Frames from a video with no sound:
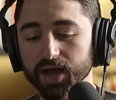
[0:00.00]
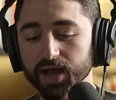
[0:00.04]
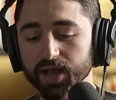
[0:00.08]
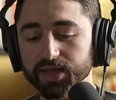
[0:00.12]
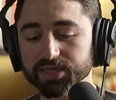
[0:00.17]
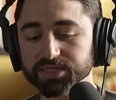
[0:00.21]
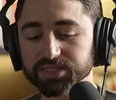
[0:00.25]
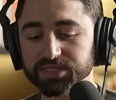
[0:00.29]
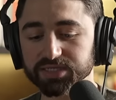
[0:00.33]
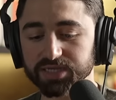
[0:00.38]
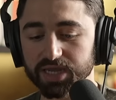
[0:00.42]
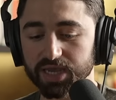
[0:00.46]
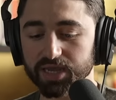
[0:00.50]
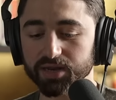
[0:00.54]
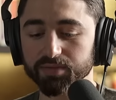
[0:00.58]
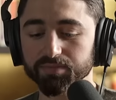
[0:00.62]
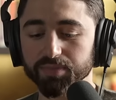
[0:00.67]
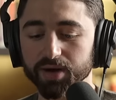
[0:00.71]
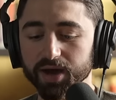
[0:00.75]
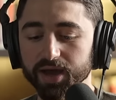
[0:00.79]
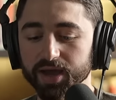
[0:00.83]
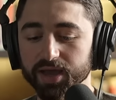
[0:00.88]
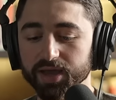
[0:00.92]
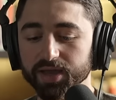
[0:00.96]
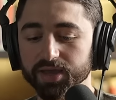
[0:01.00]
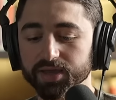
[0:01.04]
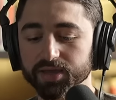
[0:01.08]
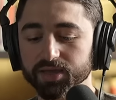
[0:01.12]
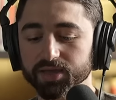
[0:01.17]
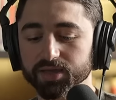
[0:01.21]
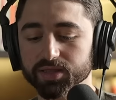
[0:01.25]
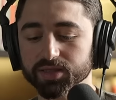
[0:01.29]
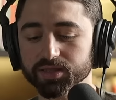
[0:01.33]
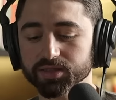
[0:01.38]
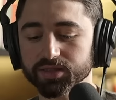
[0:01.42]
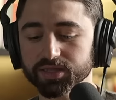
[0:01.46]
I stand by
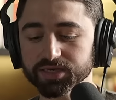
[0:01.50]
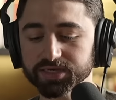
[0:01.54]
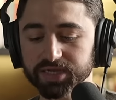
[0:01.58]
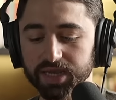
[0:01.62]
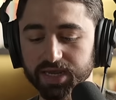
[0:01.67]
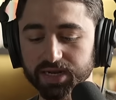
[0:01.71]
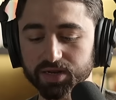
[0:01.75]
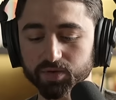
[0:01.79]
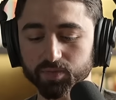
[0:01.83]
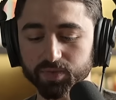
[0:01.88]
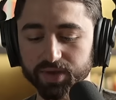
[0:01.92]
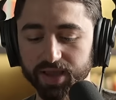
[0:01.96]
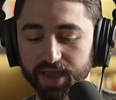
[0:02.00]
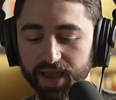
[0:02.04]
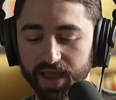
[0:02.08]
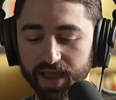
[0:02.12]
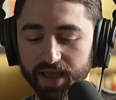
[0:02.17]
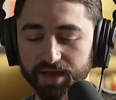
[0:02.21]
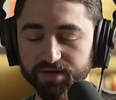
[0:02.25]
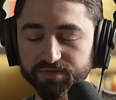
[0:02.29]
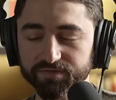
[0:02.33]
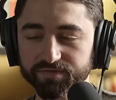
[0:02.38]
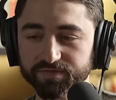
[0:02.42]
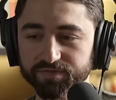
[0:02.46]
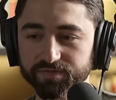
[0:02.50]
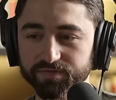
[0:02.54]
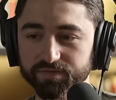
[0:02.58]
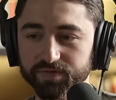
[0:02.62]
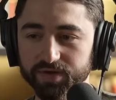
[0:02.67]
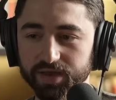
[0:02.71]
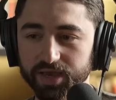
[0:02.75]
the data we have